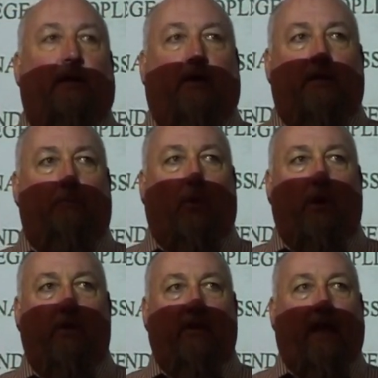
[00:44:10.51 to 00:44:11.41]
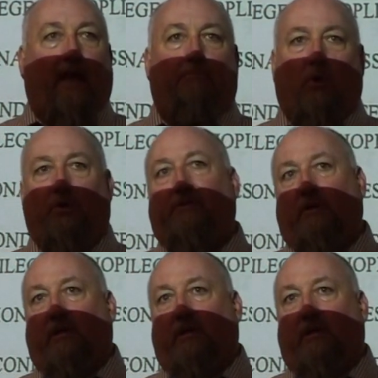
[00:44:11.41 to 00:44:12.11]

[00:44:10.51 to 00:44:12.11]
And on the board, they had bolted